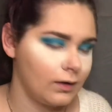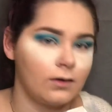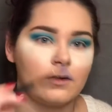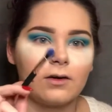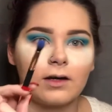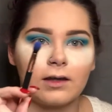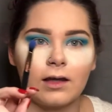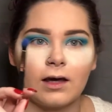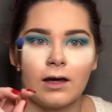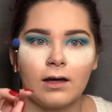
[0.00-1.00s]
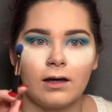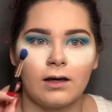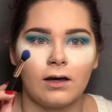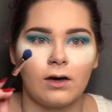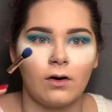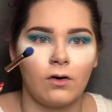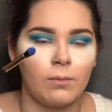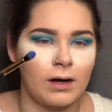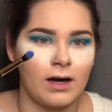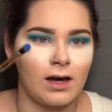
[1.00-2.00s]
Look at that. Oh
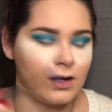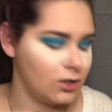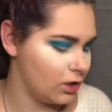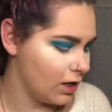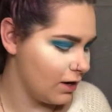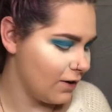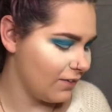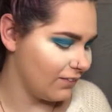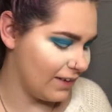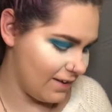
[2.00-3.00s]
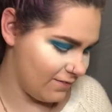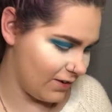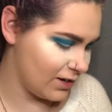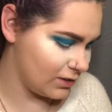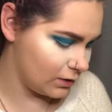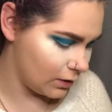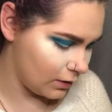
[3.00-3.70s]
my gosh. When I first